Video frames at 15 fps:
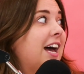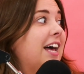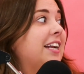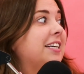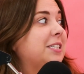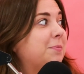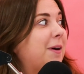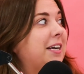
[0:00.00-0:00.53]

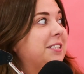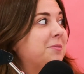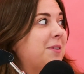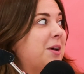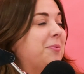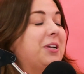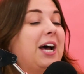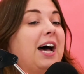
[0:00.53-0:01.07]
and expect to
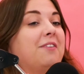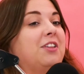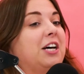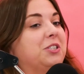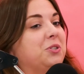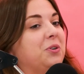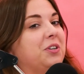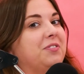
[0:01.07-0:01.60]
be able to have
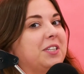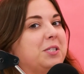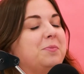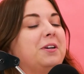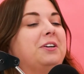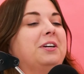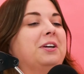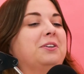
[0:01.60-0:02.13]
that sort of
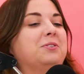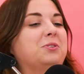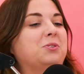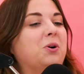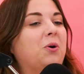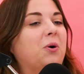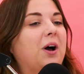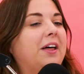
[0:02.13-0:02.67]
experience.
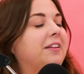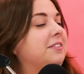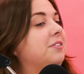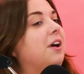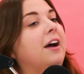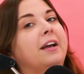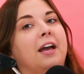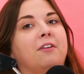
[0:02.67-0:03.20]
So
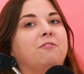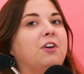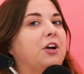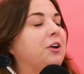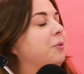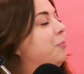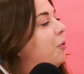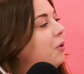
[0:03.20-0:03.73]
it's, again,
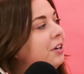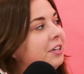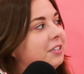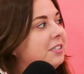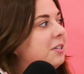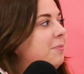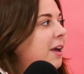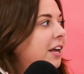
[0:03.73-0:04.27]
very
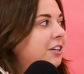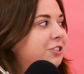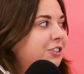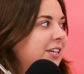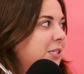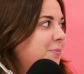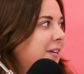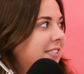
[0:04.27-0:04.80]
important to manage
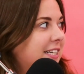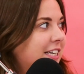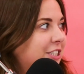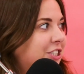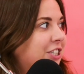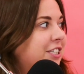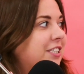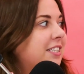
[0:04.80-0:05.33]
your
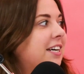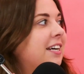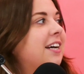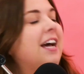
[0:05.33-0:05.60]
expectations.